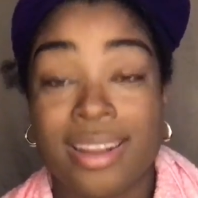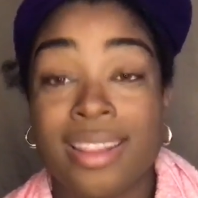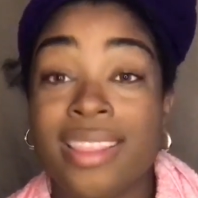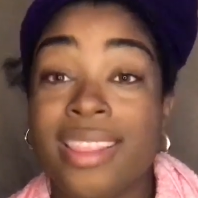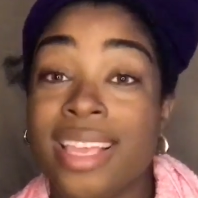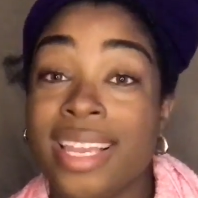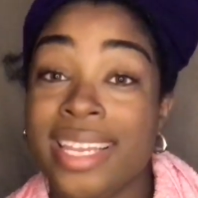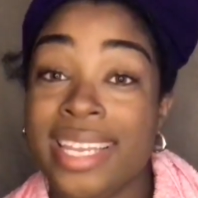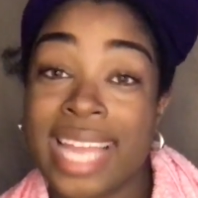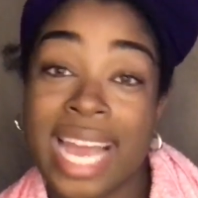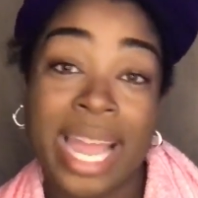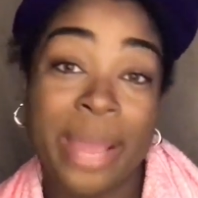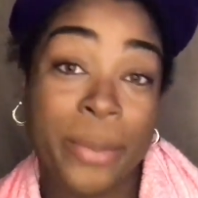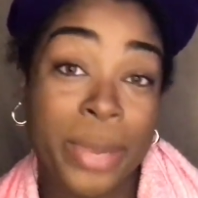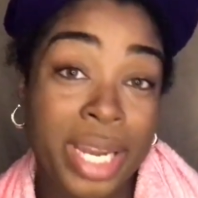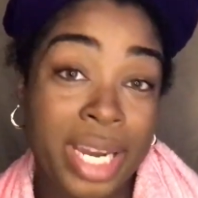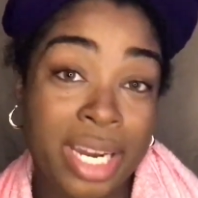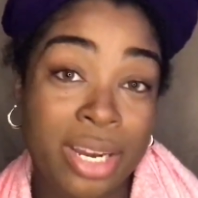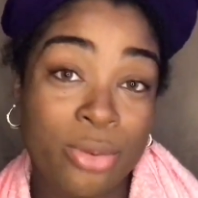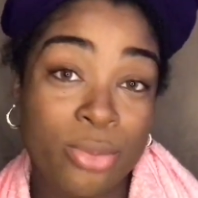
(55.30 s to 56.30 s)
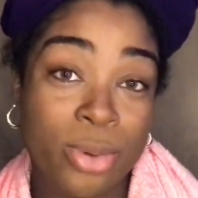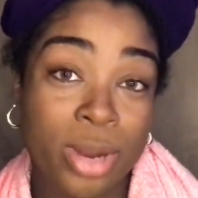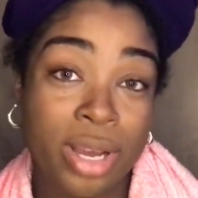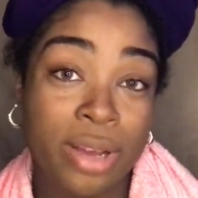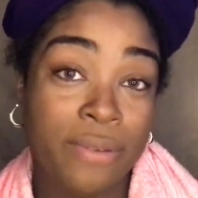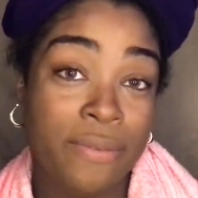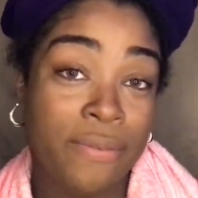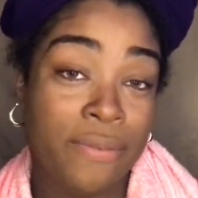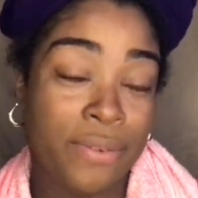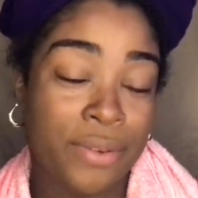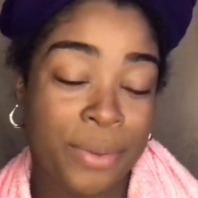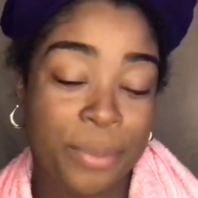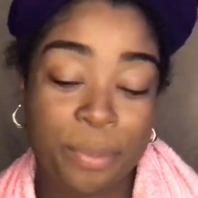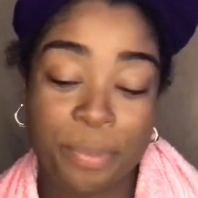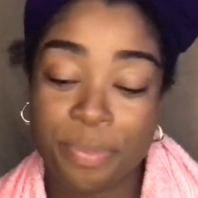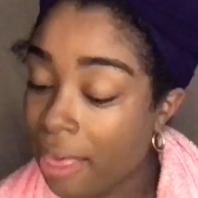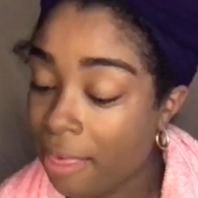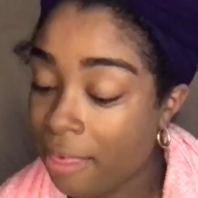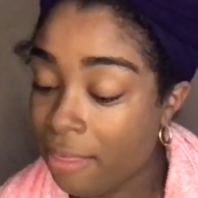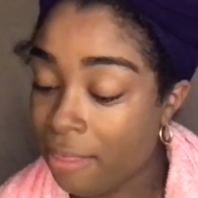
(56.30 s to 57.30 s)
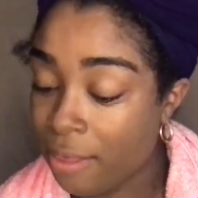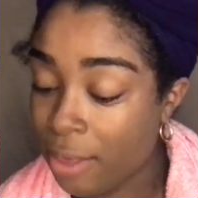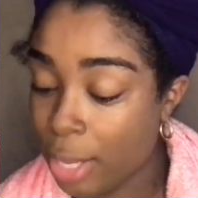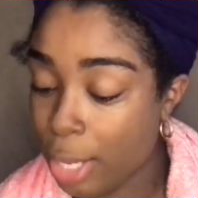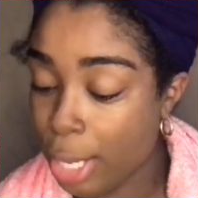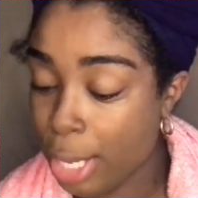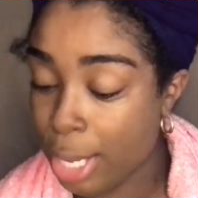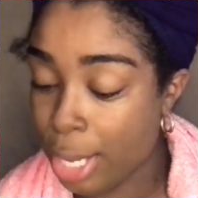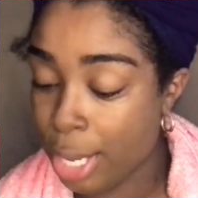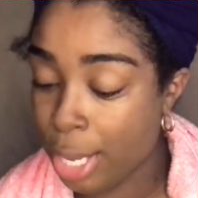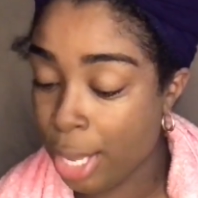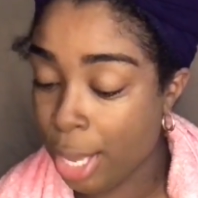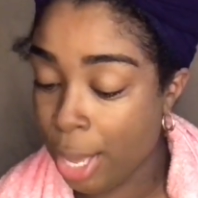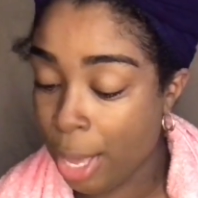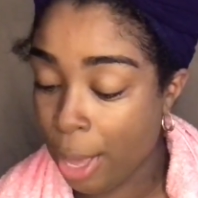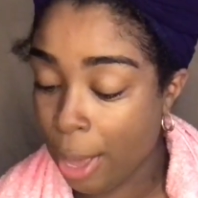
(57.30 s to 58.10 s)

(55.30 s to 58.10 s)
the Diamond in the Rough, the